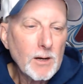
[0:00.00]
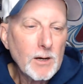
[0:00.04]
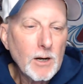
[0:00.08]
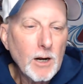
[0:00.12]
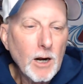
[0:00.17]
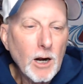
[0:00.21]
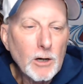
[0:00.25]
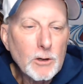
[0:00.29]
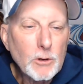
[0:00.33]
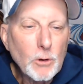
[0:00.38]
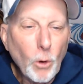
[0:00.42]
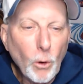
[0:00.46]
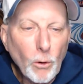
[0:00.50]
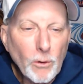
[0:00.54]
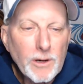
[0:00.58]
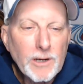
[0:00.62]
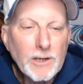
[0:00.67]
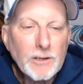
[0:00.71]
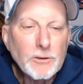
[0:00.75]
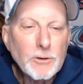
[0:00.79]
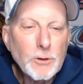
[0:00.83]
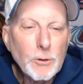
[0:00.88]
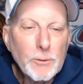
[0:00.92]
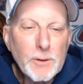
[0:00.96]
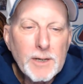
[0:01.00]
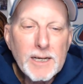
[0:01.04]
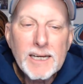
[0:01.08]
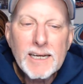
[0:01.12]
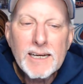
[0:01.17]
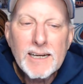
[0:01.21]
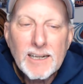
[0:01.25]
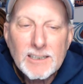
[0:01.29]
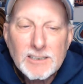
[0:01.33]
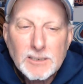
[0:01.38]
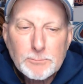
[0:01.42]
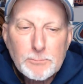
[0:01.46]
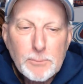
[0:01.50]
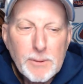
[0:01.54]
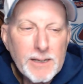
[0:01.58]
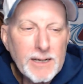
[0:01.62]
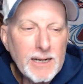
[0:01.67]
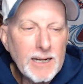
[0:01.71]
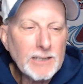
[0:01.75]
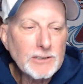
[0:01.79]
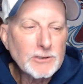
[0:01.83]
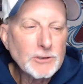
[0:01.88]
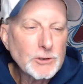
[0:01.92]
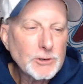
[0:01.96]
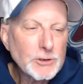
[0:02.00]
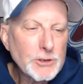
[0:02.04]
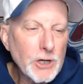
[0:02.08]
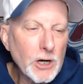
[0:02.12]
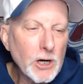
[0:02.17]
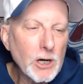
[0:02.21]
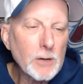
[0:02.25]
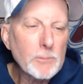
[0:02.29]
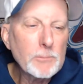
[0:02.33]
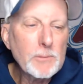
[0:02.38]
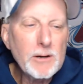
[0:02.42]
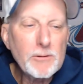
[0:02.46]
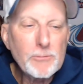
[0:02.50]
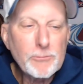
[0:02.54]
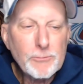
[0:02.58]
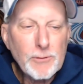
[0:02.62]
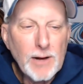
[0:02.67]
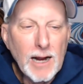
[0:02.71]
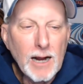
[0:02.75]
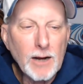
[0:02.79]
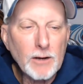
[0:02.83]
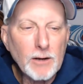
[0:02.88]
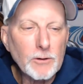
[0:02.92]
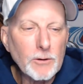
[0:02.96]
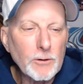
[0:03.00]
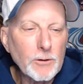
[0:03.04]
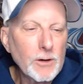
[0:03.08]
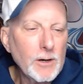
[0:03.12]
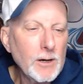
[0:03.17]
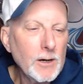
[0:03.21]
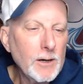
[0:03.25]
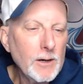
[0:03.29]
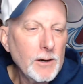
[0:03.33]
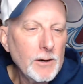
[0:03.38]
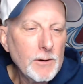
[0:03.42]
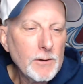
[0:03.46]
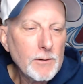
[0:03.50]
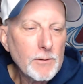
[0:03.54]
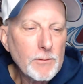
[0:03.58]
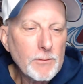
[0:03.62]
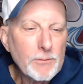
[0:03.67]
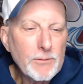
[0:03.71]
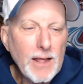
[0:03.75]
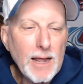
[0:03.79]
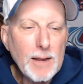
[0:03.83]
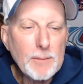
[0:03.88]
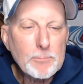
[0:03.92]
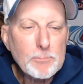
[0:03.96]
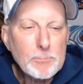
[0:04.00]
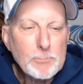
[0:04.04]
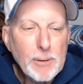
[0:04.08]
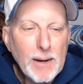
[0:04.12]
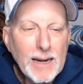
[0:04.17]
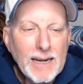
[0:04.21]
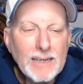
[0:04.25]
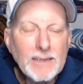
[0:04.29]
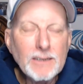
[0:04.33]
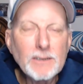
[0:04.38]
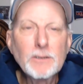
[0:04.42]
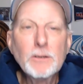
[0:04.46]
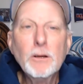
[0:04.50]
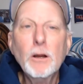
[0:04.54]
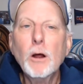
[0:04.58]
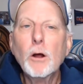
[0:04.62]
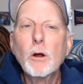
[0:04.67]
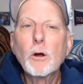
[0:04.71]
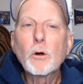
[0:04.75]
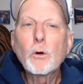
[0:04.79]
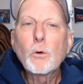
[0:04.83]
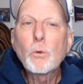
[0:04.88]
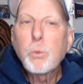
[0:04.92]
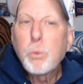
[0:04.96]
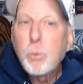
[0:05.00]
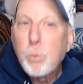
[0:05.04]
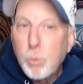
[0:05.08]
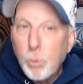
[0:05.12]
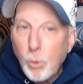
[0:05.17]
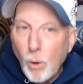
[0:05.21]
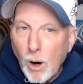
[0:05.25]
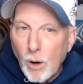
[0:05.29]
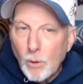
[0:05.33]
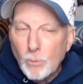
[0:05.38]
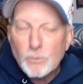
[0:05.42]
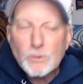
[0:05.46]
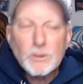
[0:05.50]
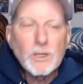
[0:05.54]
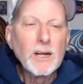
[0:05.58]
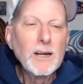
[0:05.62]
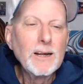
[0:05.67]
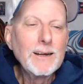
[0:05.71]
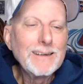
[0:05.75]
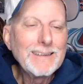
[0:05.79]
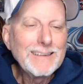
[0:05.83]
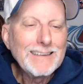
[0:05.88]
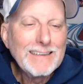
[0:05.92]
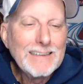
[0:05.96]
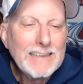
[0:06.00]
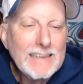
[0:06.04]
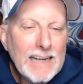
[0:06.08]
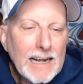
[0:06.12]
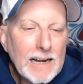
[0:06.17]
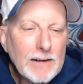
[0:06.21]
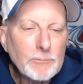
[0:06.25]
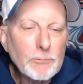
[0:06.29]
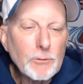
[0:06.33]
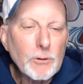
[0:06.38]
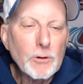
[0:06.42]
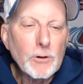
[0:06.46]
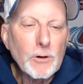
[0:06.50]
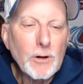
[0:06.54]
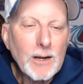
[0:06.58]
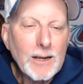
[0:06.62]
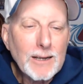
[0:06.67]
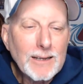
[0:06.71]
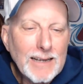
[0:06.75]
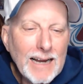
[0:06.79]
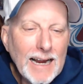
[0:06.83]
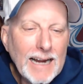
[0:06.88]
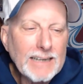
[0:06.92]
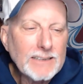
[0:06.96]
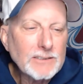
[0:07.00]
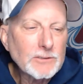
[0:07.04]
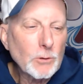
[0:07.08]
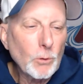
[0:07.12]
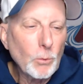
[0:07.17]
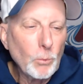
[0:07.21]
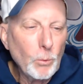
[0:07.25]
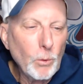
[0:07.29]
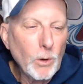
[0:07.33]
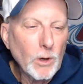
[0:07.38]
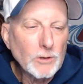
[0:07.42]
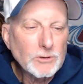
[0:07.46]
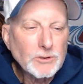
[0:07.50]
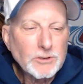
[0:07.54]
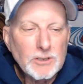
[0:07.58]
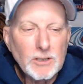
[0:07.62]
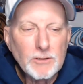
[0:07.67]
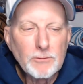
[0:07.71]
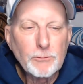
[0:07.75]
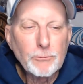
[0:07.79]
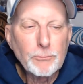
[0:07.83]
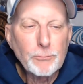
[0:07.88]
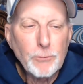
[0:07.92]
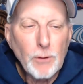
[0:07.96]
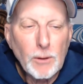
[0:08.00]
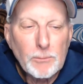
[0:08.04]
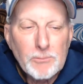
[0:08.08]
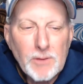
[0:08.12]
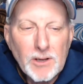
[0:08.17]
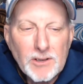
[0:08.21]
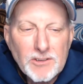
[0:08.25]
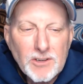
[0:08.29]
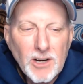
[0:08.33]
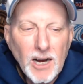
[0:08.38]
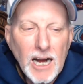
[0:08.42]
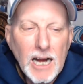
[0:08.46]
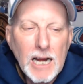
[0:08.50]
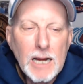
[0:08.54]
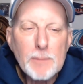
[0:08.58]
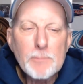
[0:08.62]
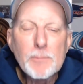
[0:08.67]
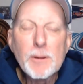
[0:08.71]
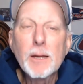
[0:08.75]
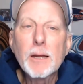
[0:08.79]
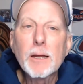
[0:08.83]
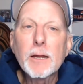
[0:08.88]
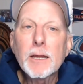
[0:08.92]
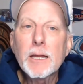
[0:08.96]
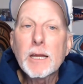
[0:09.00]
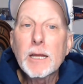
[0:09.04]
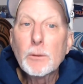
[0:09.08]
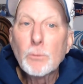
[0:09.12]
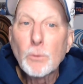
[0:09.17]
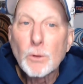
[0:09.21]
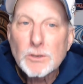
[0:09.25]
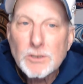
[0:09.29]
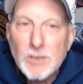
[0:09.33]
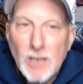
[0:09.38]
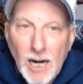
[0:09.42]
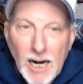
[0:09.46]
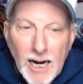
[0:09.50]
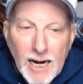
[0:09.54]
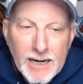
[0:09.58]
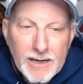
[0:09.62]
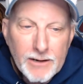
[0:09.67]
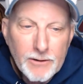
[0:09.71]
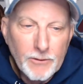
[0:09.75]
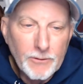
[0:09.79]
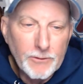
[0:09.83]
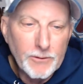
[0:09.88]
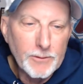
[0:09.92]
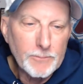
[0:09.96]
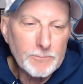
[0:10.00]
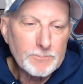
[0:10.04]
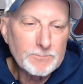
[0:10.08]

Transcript: According to ESPN's Jeremy Fowler, that Payton, quote, never liked Wilson from the time he was hired,